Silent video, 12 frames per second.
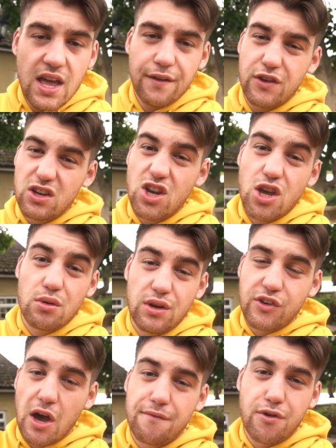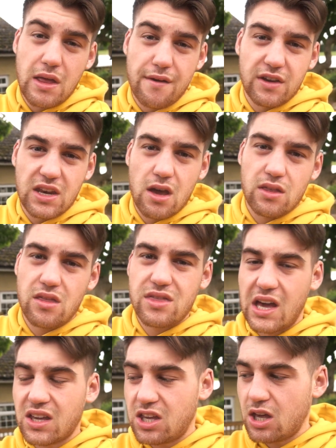If you're new and you've come from that video, then
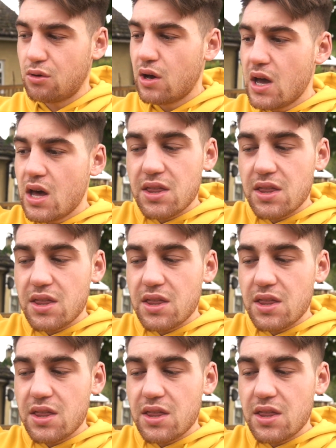thank you.